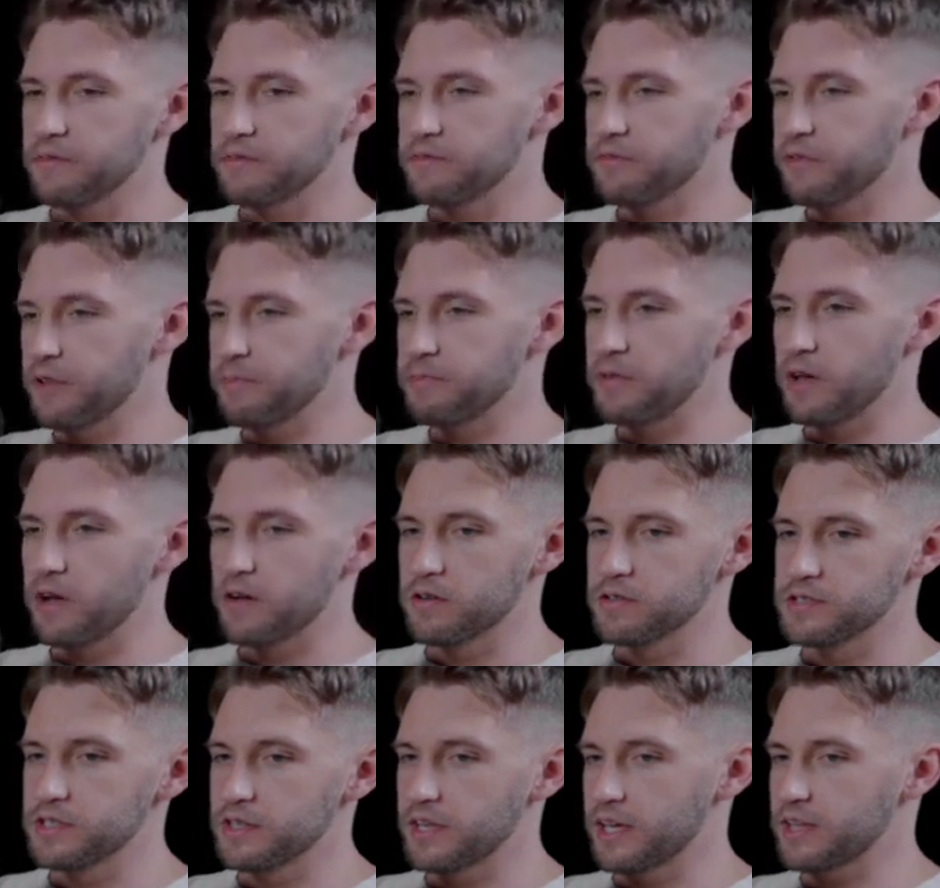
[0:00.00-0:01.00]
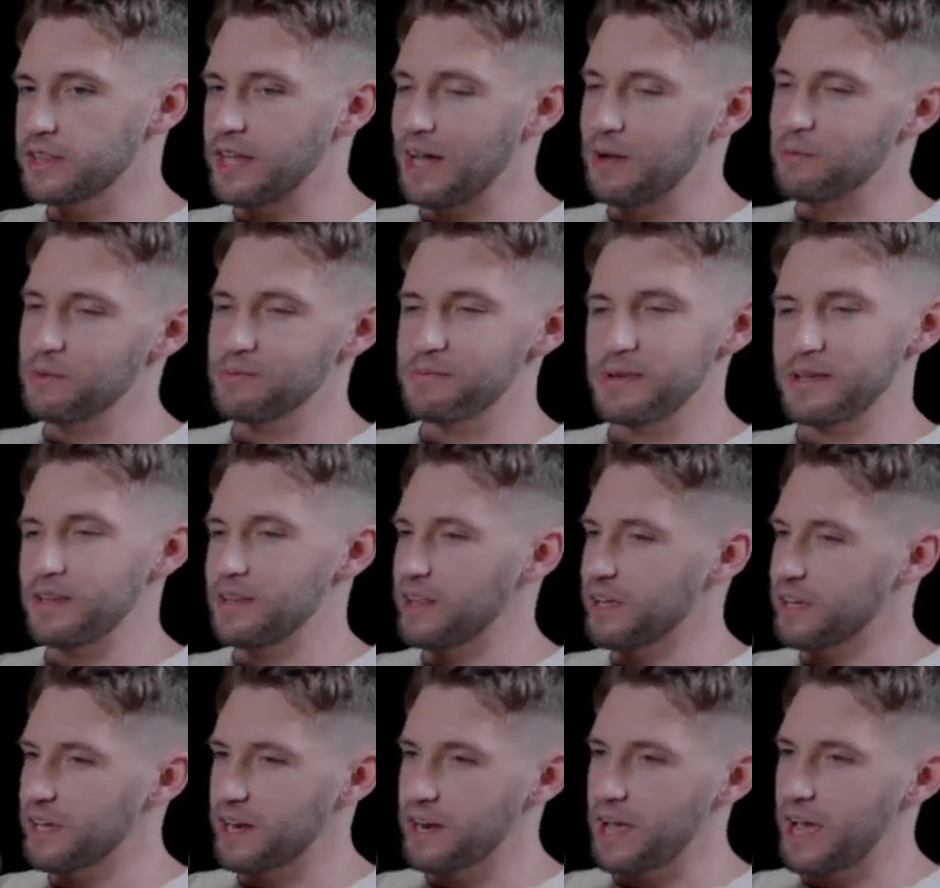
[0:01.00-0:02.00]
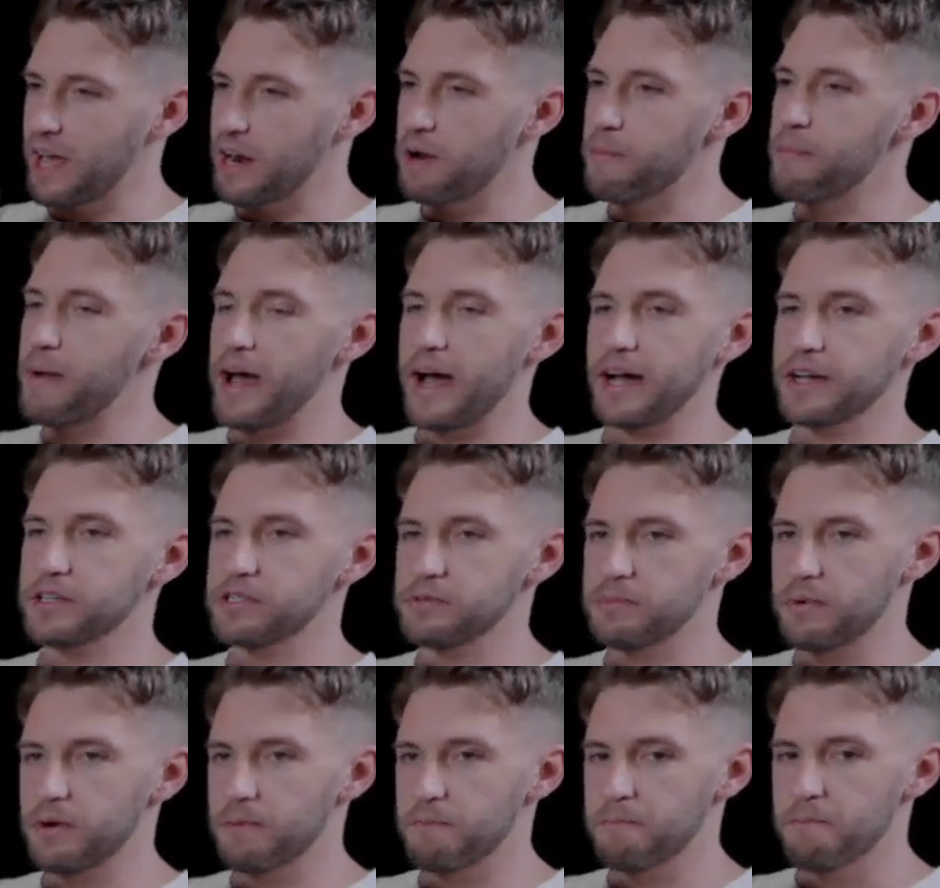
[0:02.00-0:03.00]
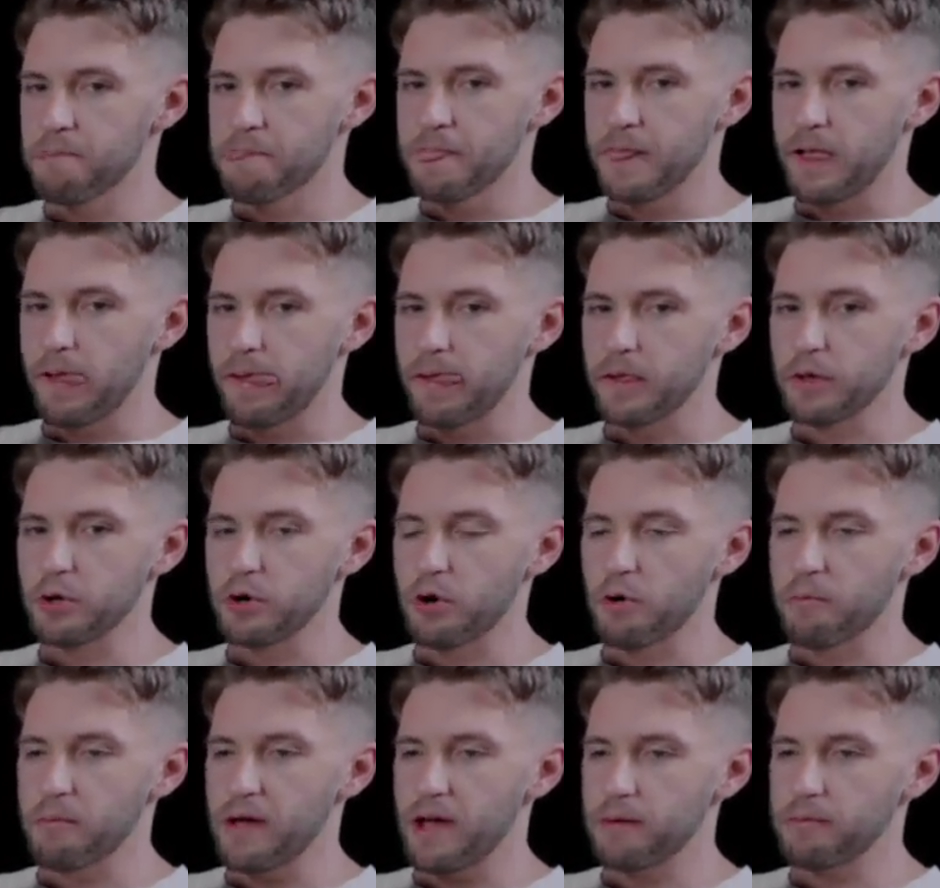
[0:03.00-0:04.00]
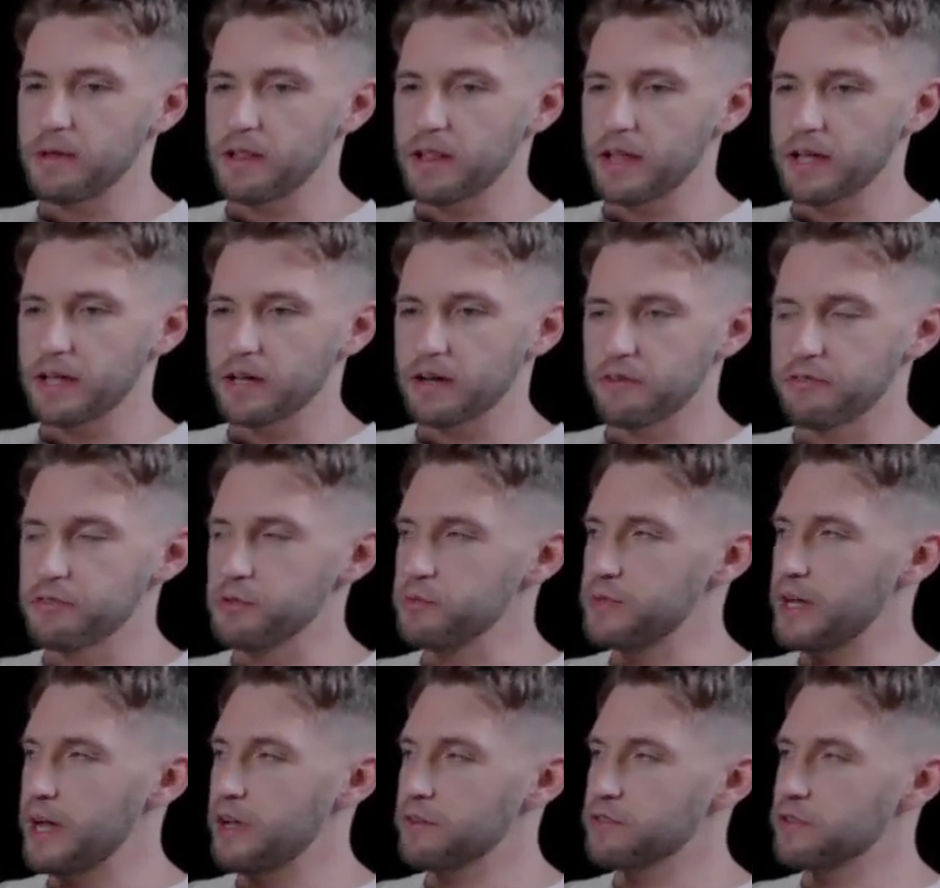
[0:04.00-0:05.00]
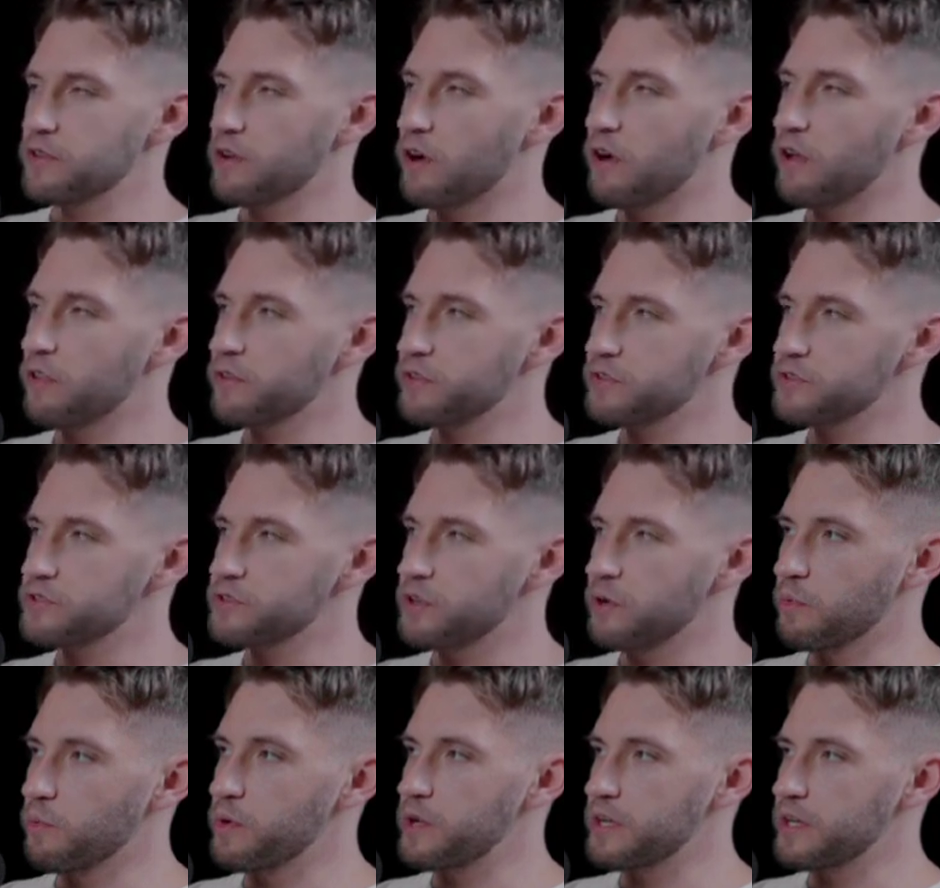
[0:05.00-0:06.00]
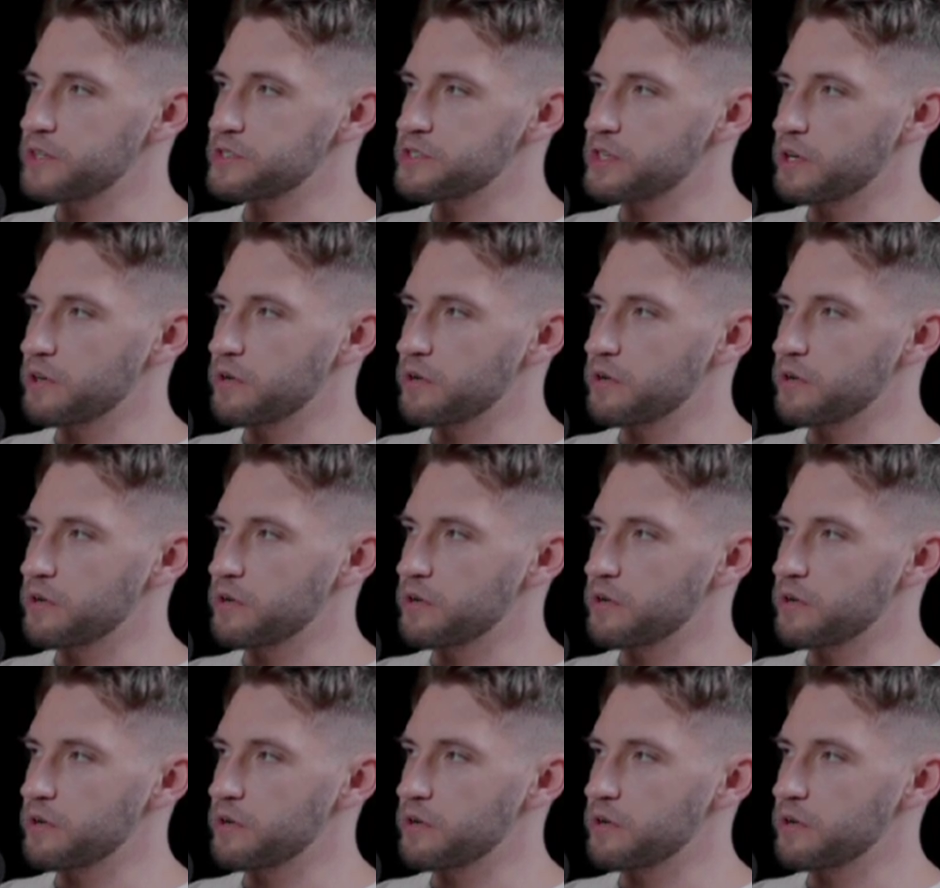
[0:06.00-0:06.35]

flip those, and like that would be like at a maximum maybe like a few $1,000s a week. So,